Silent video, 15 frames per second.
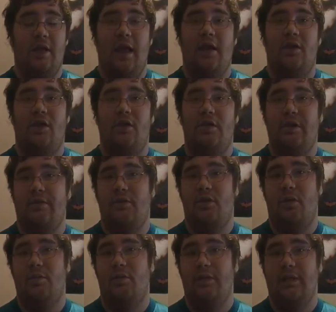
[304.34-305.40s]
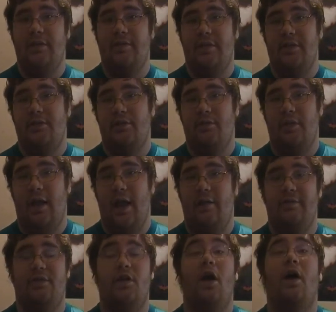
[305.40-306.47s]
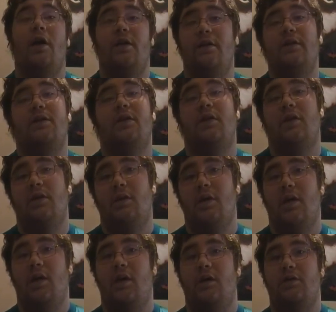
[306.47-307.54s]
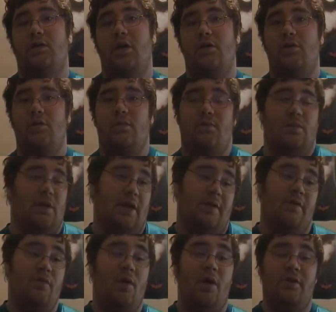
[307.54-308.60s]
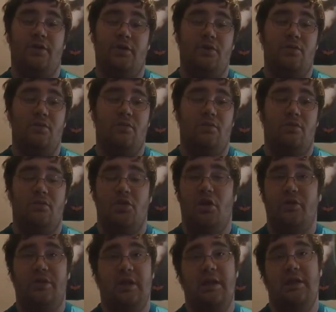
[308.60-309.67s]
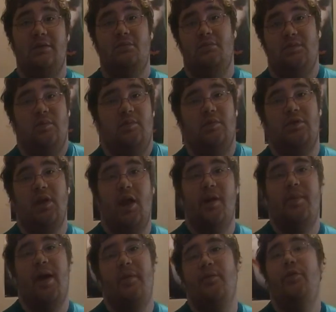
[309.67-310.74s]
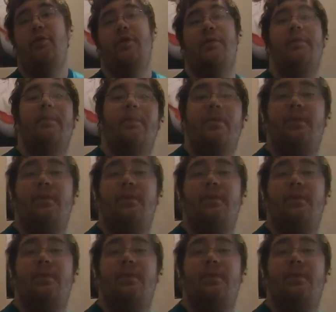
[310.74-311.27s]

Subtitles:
on that alone, even though I'm only giving it 2.5 stars. So, if you want to, go see it. It's not a bad movie.